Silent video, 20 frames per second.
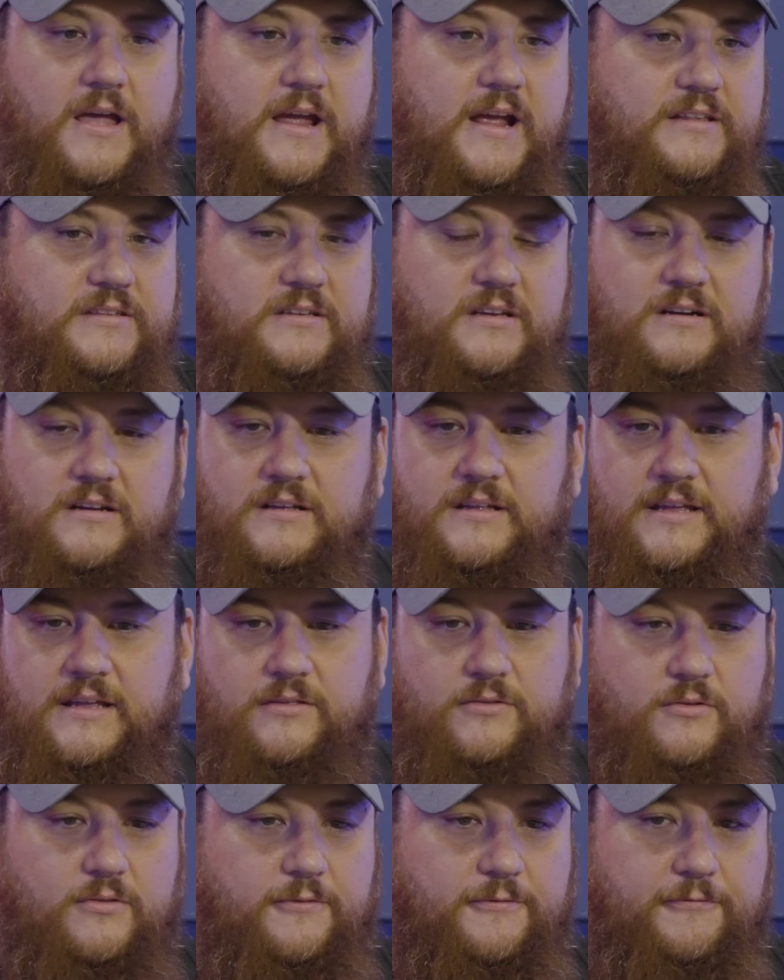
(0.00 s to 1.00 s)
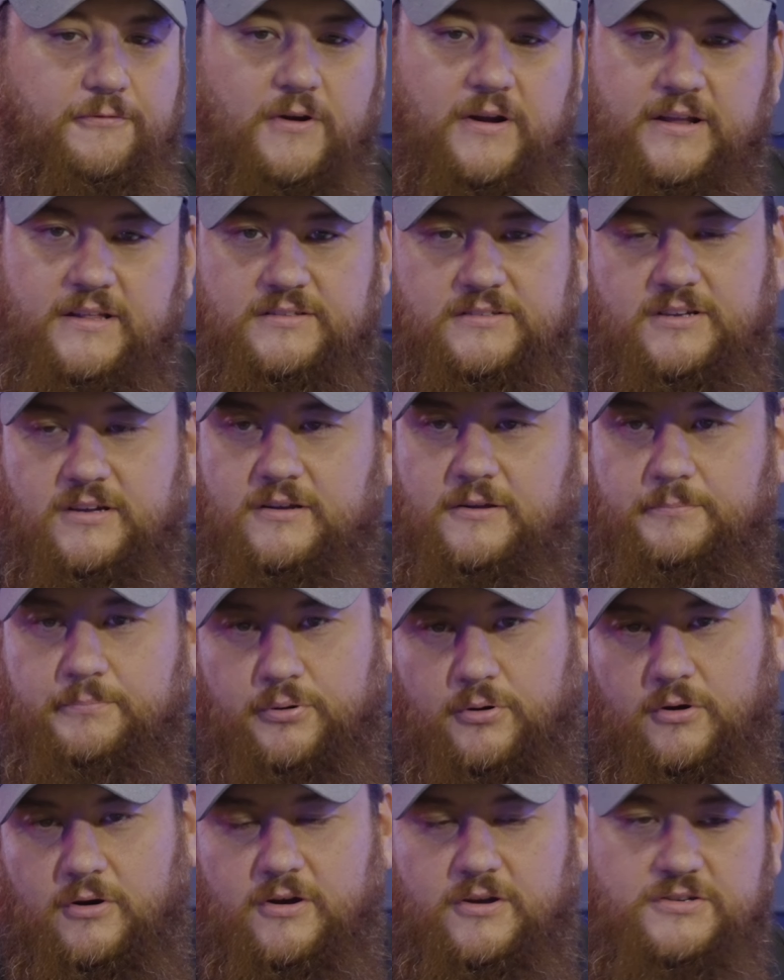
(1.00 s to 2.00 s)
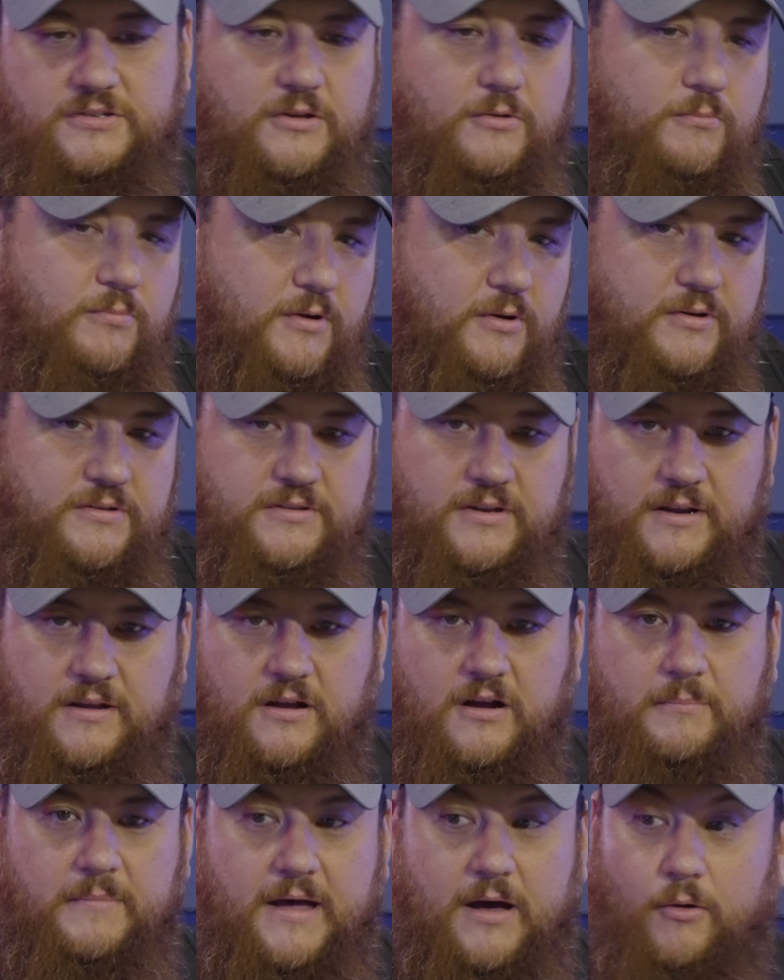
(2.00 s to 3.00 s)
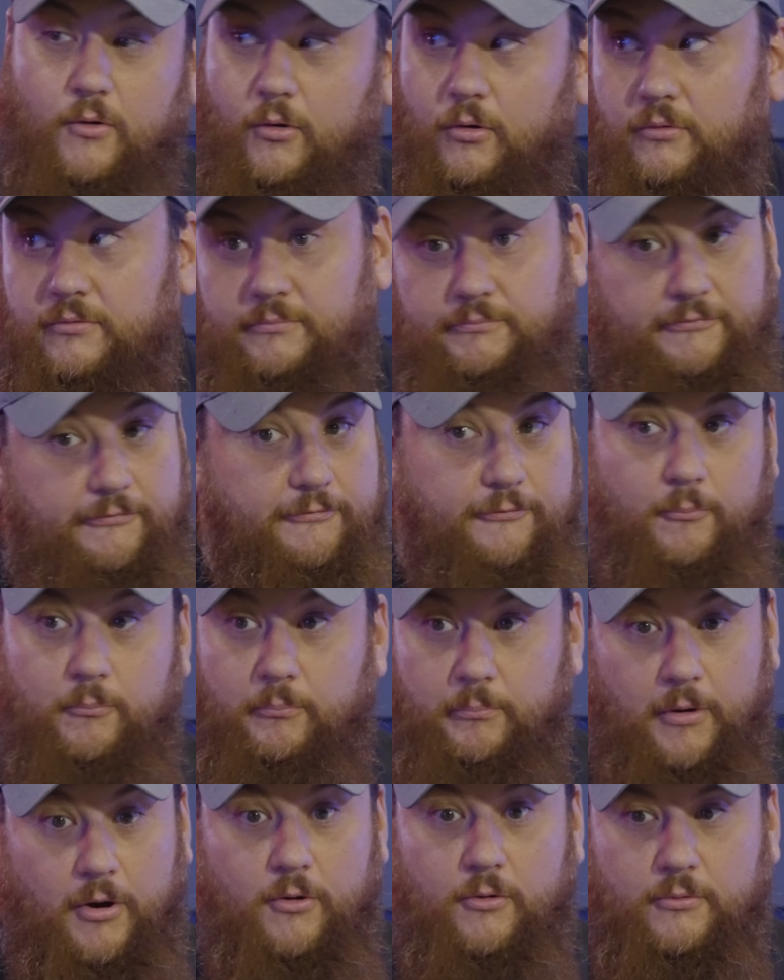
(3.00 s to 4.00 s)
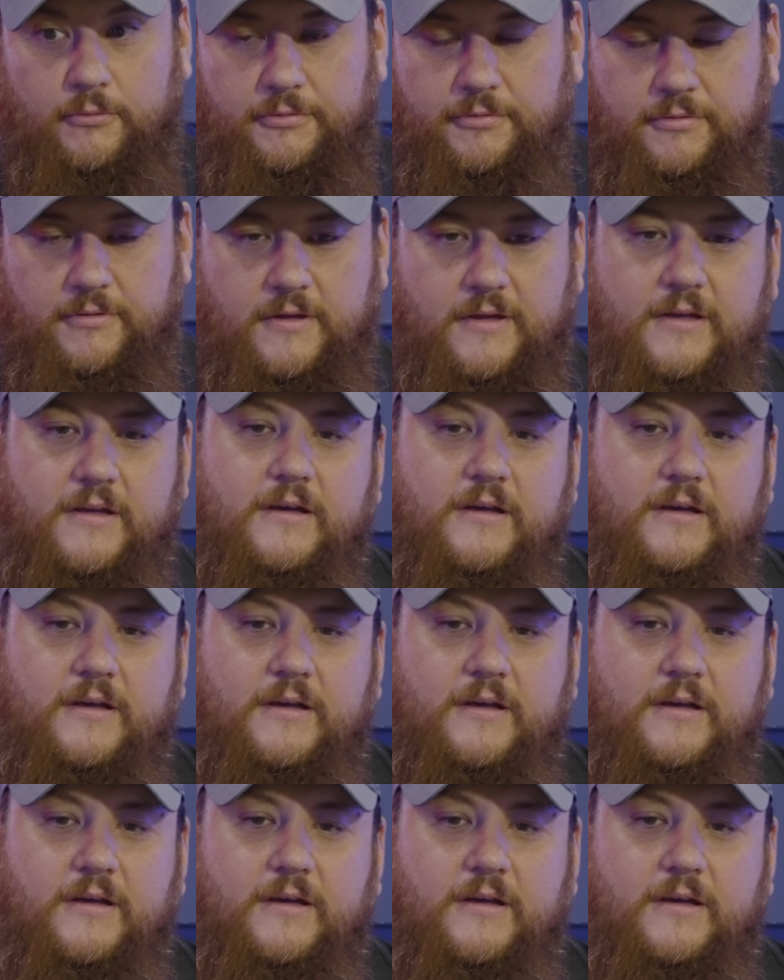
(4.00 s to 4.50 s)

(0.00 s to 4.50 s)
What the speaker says: It's either the front end's gonna push, the rear end's gonna come out, or both.